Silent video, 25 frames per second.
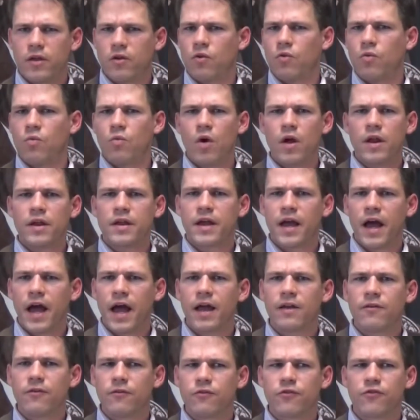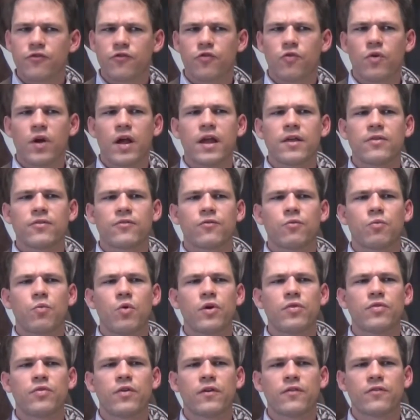I'm glad
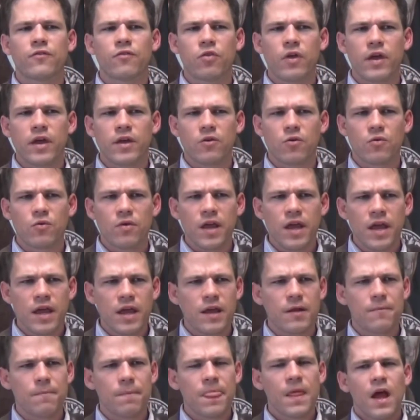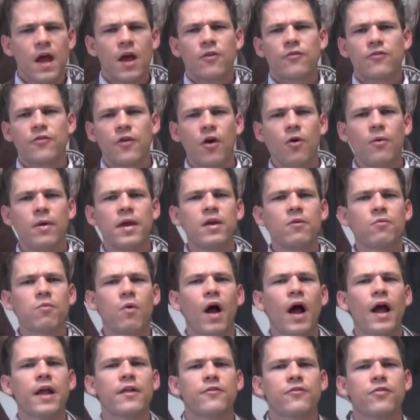whoever here stopped
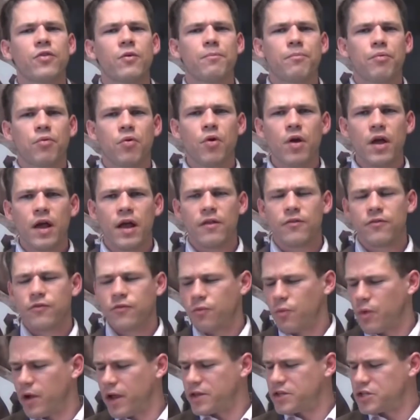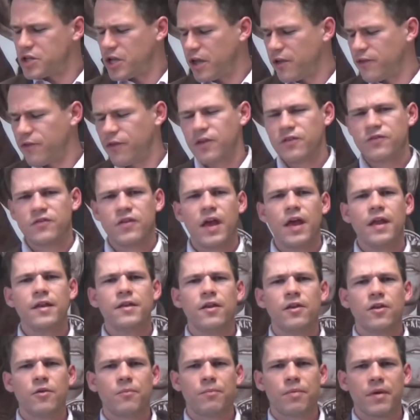by to learn some AP Euro
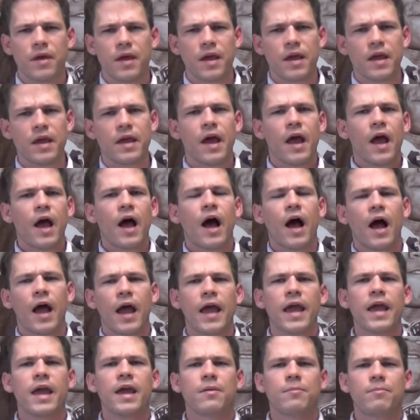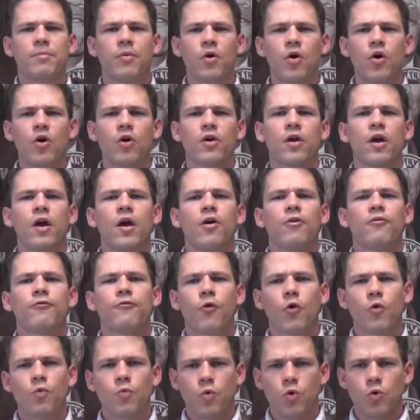with me.
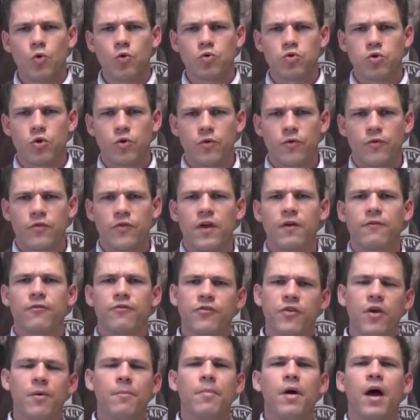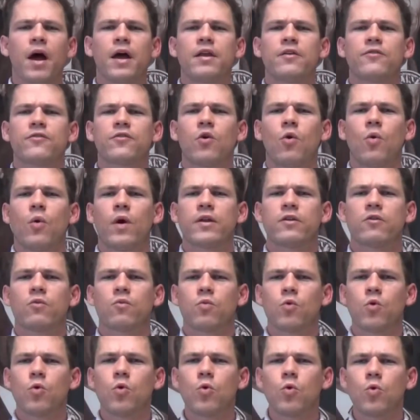It's pretty cool. Had a
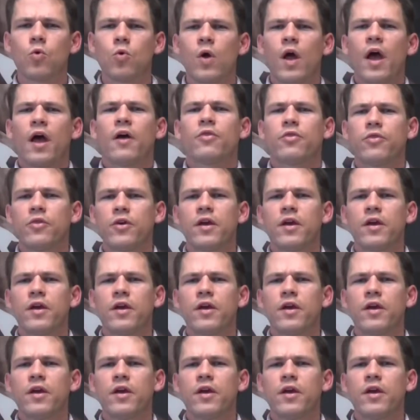few people on.